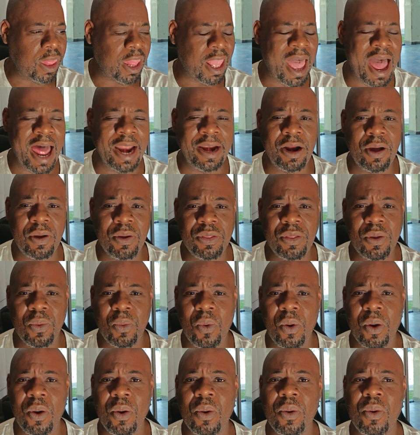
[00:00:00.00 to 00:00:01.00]
I know the
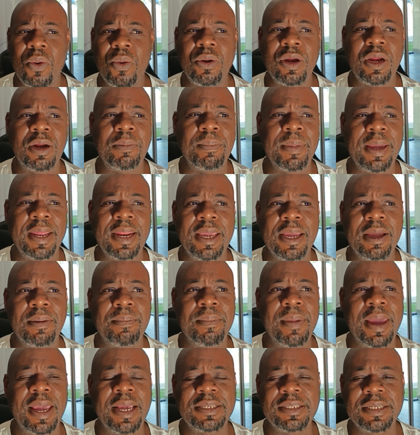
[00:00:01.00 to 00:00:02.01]
world and media
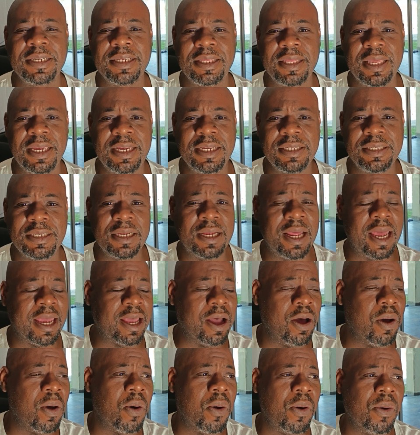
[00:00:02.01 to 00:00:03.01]
makes it things look like,
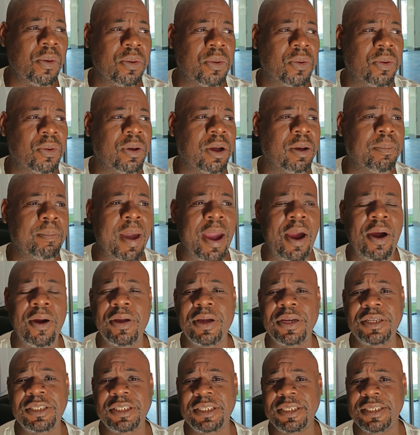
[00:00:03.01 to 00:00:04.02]
oh,
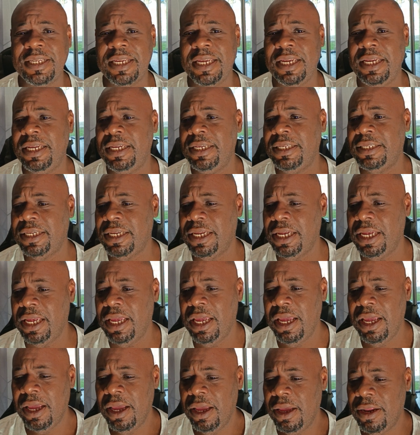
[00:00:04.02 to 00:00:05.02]
America's just easy.
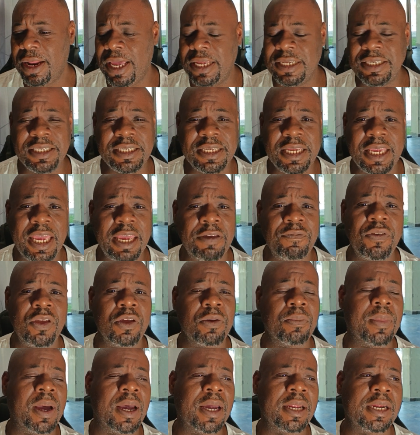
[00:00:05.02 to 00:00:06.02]
They just give
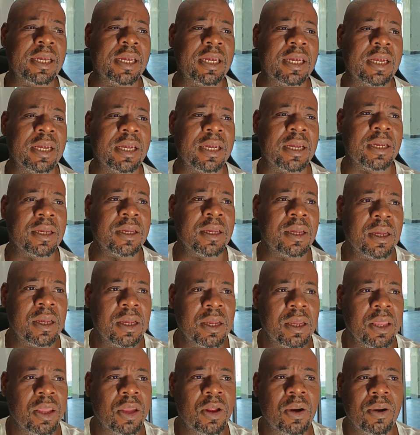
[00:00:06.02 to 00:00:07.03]
you money.
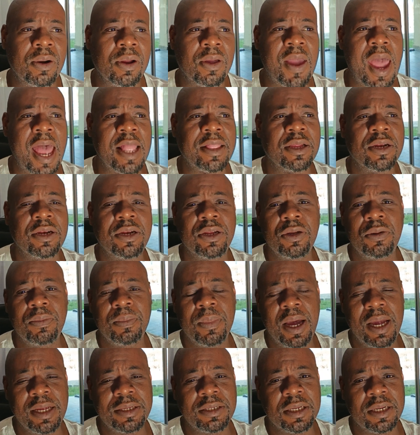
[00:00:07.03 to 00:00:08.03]
You don't even have to do
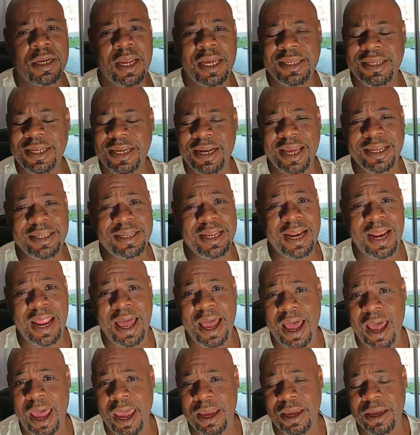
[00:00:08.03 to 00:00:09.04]
much. That's a
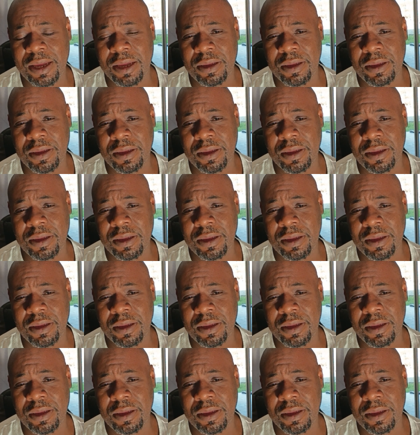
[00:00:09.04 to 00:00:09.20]
lie.